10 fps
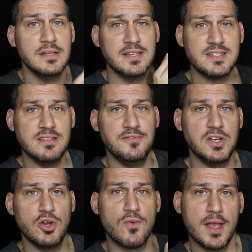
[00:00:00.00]
This is the
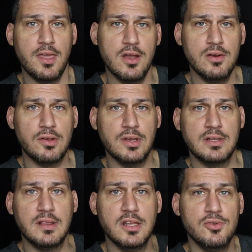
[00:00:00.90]
video right here.
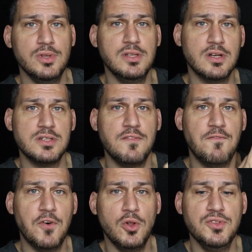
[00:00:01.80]
It literally does a
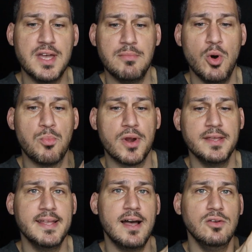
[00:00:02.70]
full demo
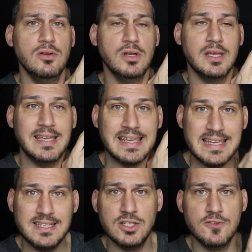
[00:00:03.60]
breakdown.
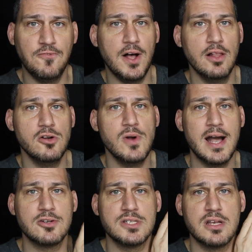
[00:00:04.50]
Easy to follow,
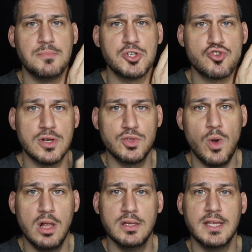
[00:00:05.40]
how to set up a trust
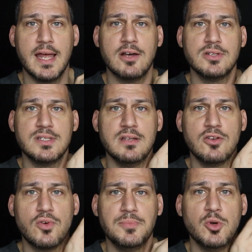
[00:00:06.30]
wallet and how to
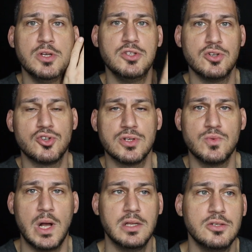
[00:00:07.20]
send crypto into your trust
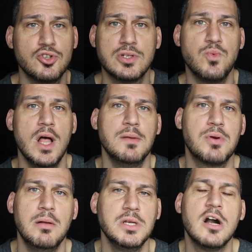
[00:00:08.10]
wallet. Trust wallet
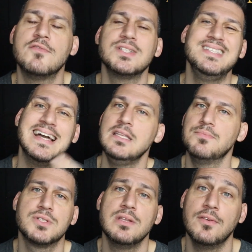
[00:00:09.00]
probably covers
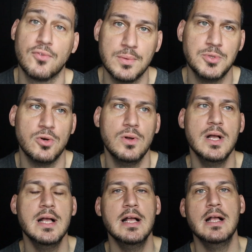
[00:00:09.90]
90% of crypto.
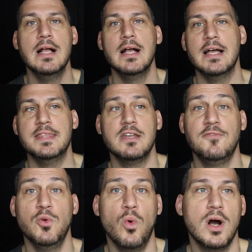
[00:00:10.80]
And then
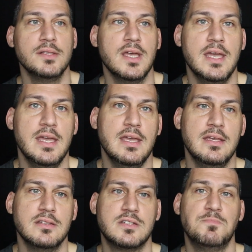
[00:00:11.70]
if you want
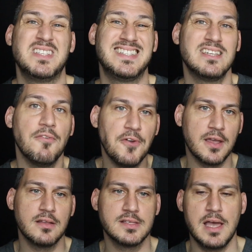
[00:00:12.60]
a
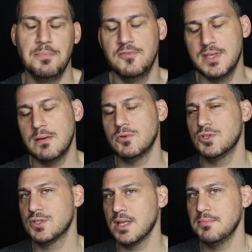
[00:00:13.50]
specific type of demo,
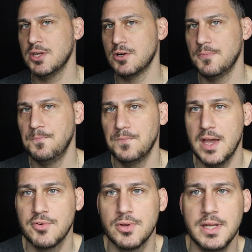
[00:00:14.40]
just let me know.
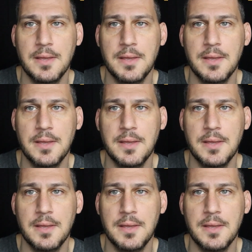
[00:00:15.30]
Have a great